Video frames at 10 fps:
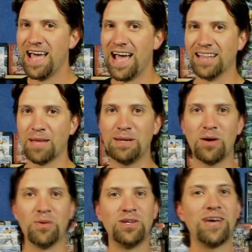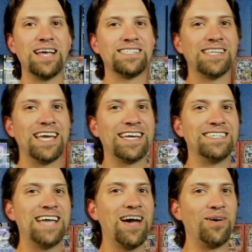And let me know what you guys
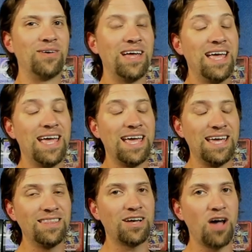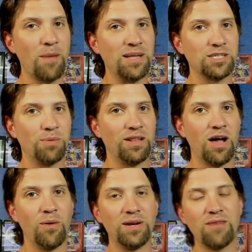think down in the comments below.